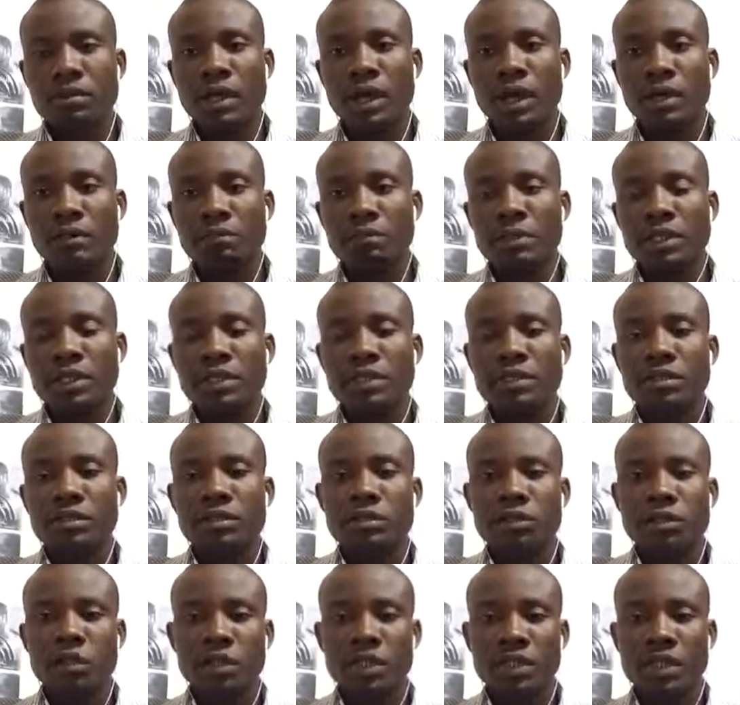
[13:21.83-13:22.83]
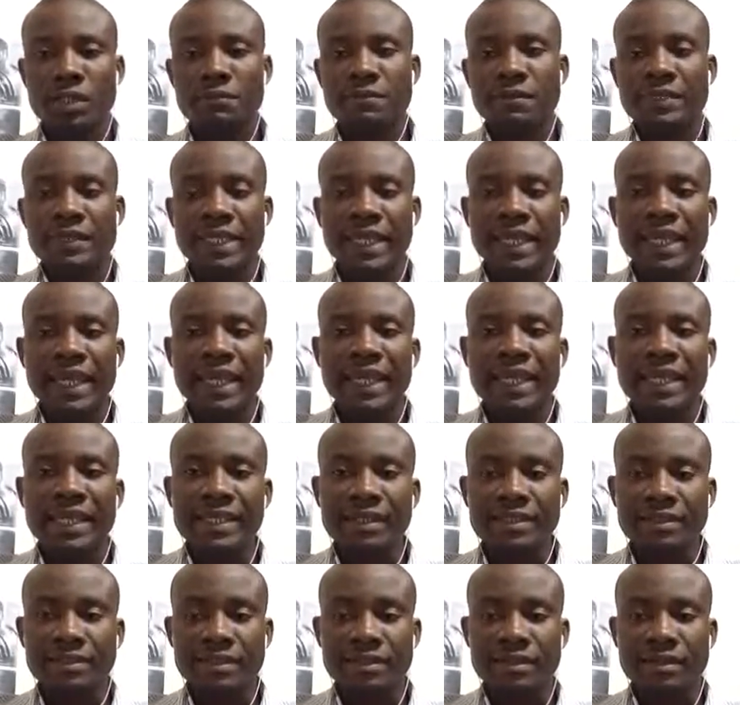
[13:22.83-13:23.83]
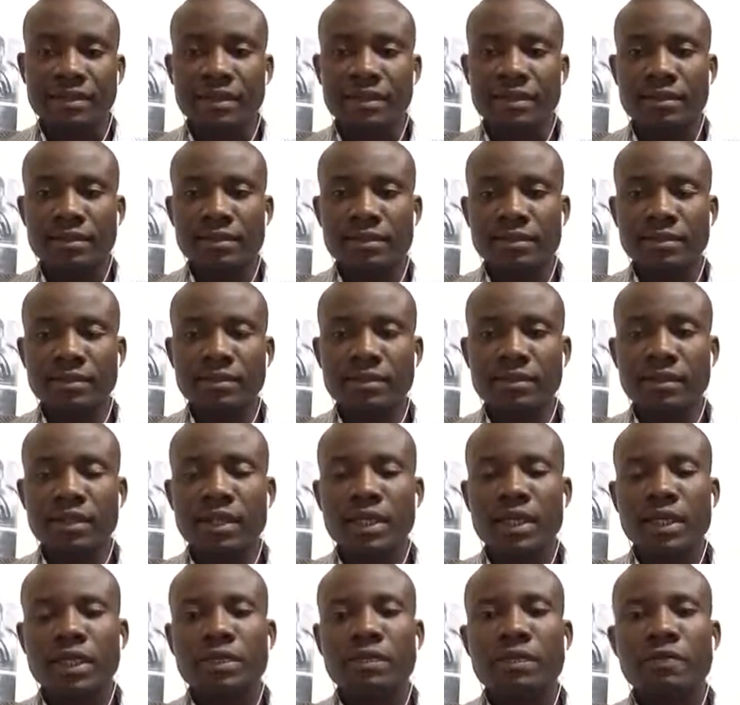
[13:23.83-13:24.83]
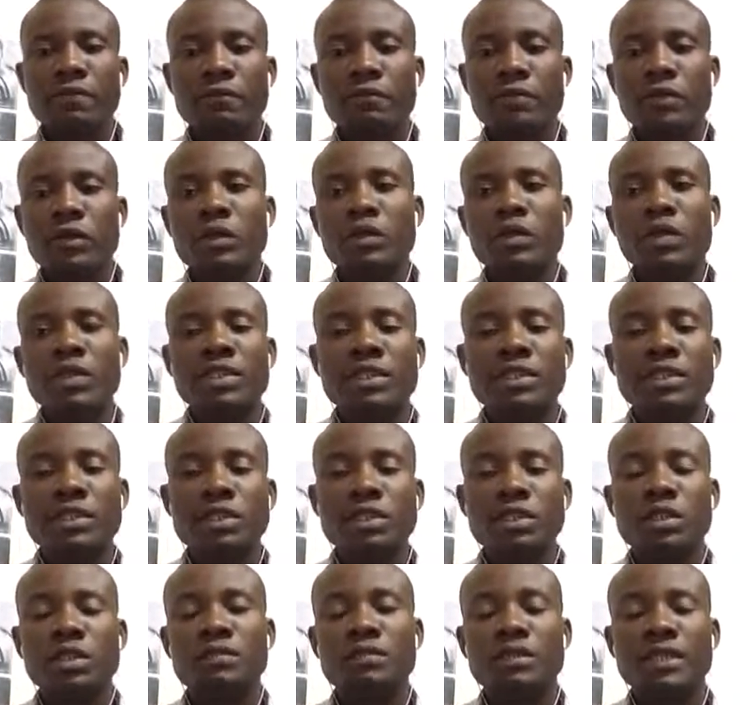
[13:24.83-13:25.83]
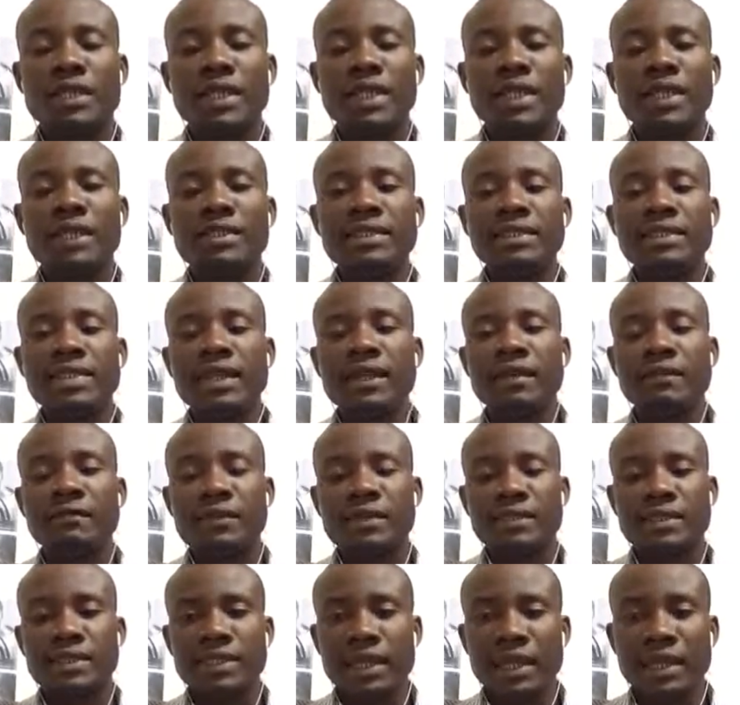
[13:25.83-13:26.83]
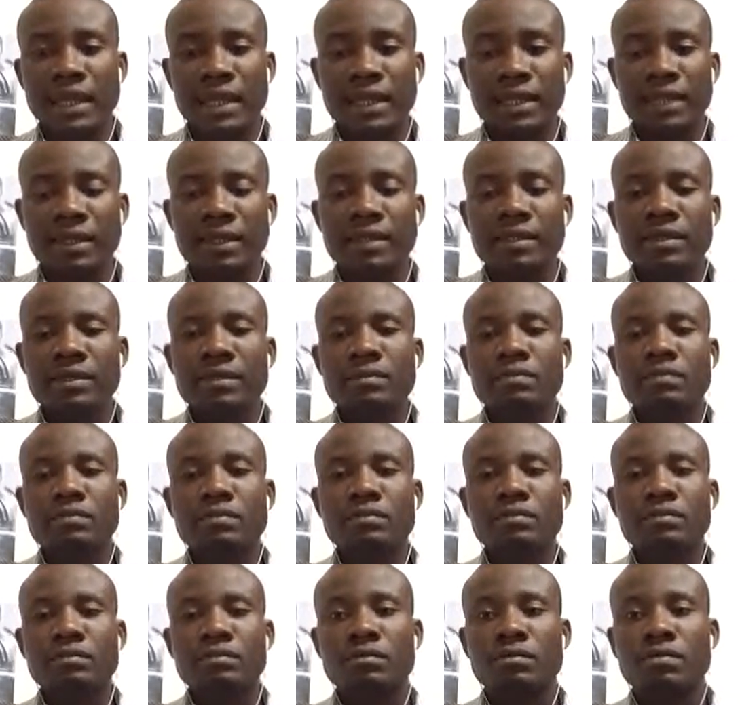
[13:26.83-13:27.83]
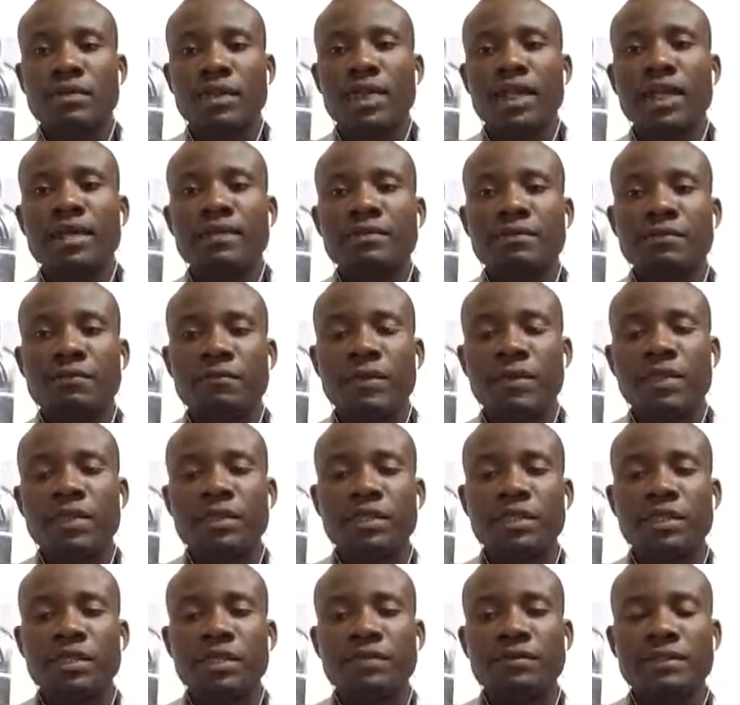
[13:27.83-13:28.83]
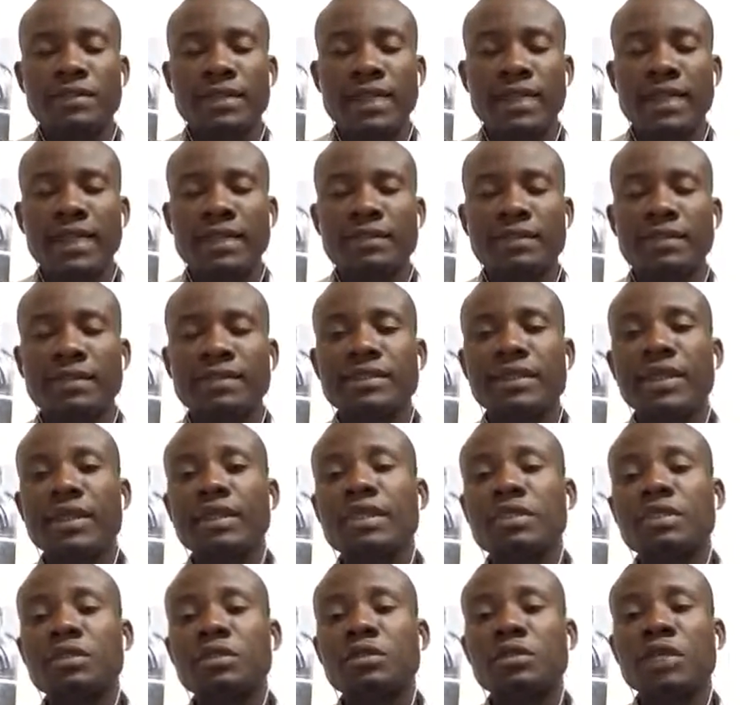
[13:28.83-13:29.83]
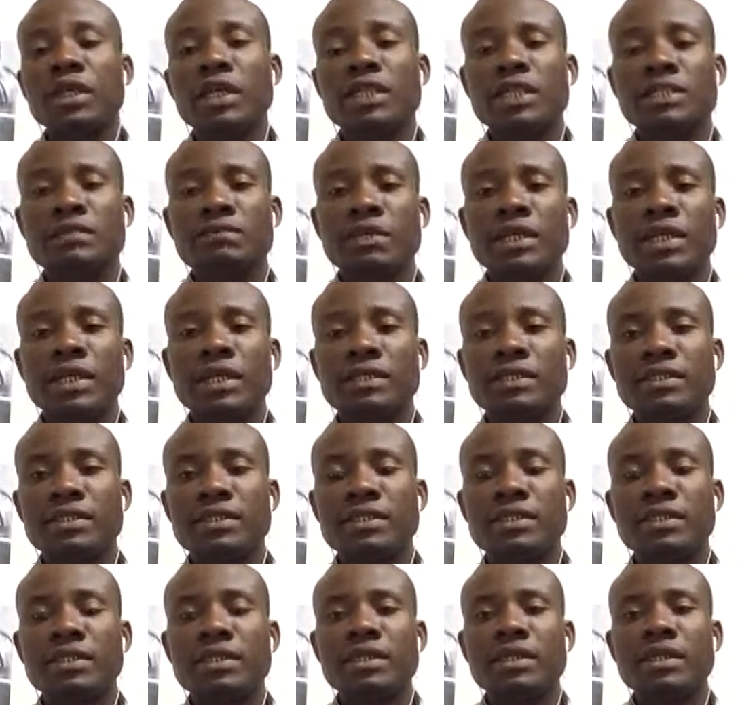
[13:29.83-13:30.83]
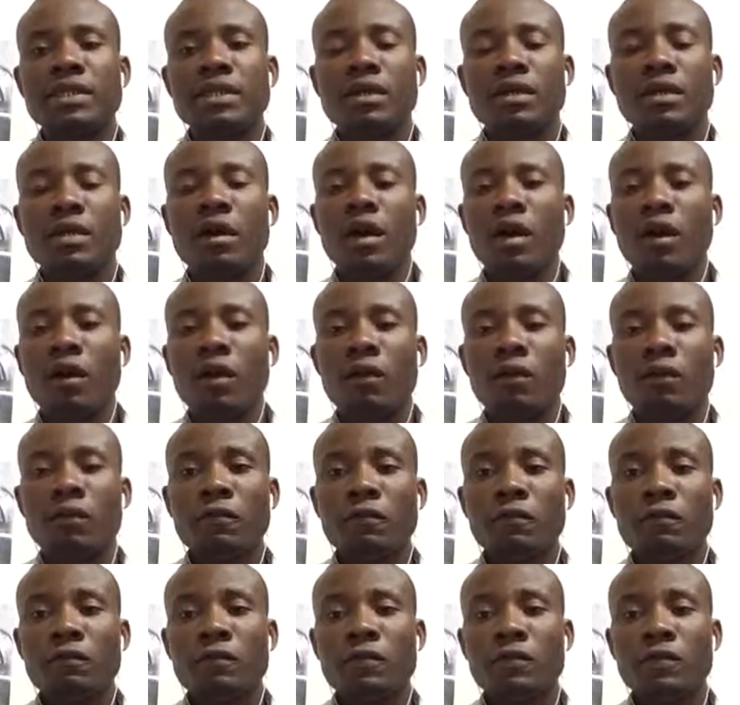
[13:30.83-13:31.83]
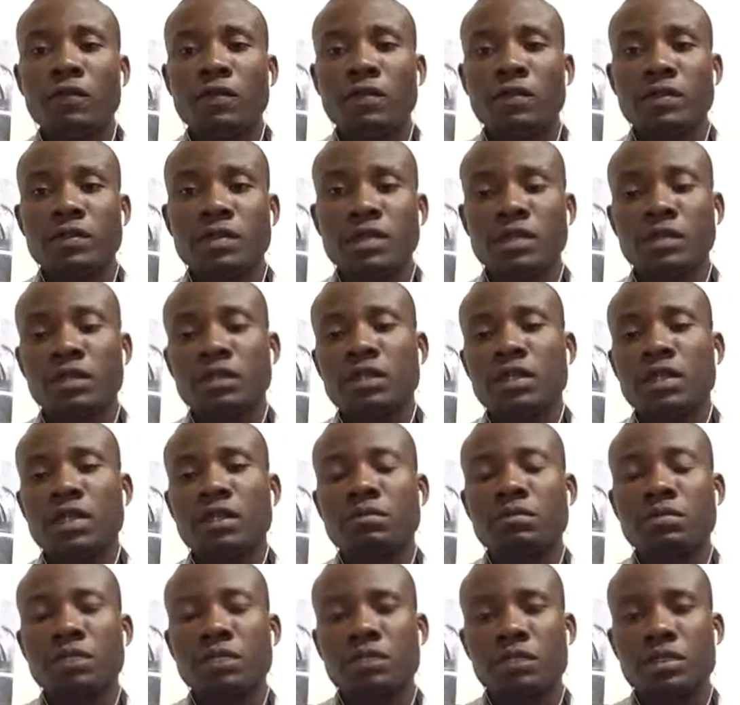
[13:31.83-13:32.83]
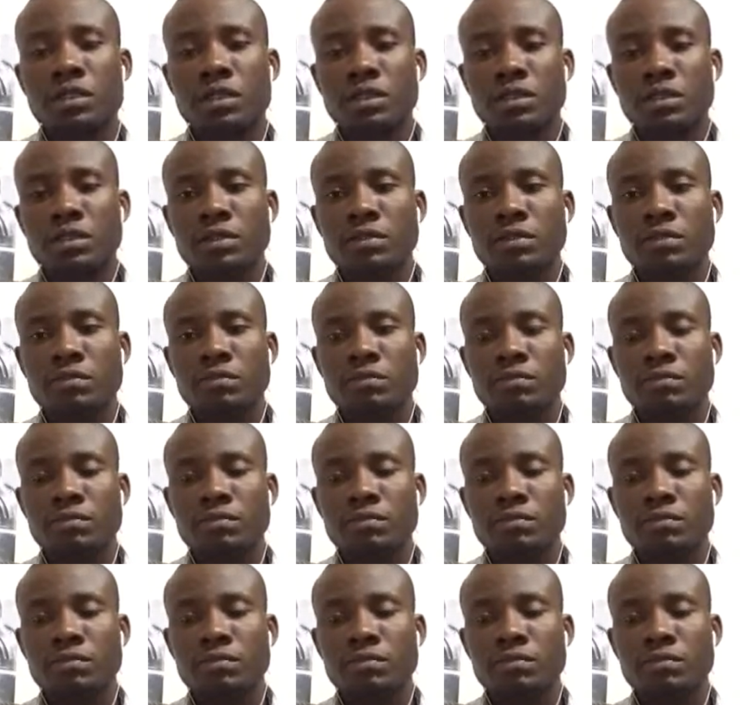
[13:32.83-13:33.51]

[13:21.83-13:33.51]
Amplitude shift keying. Frequency shift keying, FSK, and phase shift keying. These are the three aspects of digital modulation.